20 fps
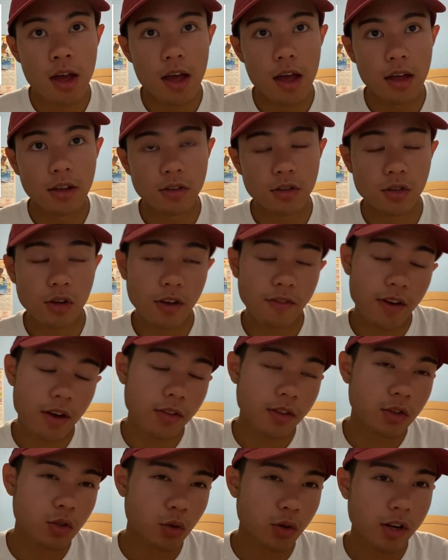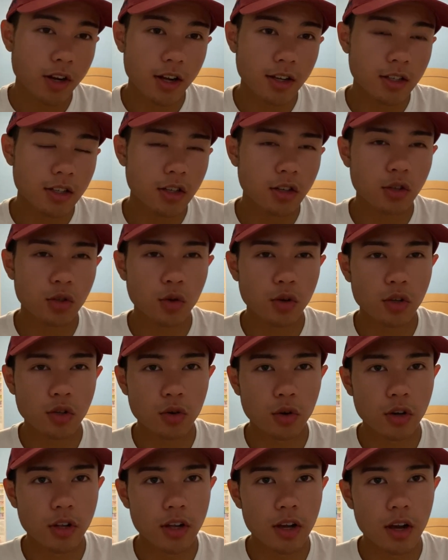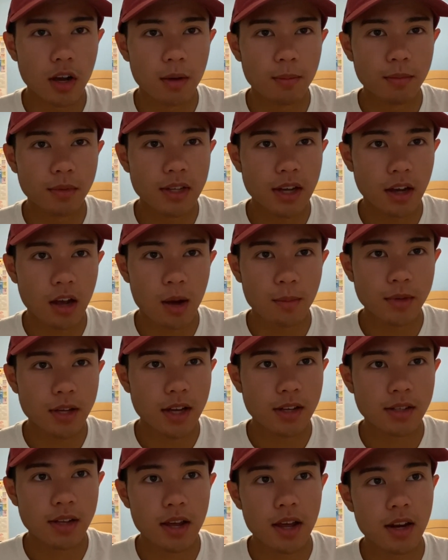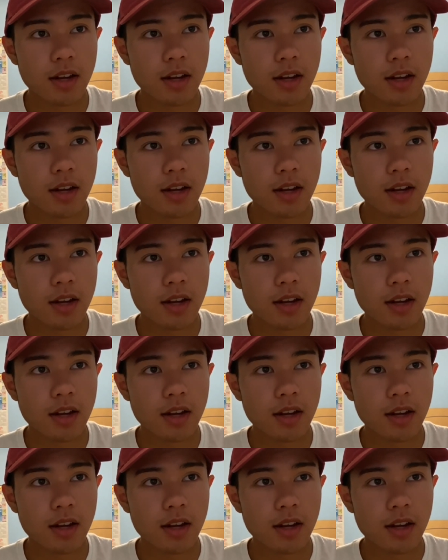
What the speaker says: And so I found the 2019 to 2020 Common Data Set,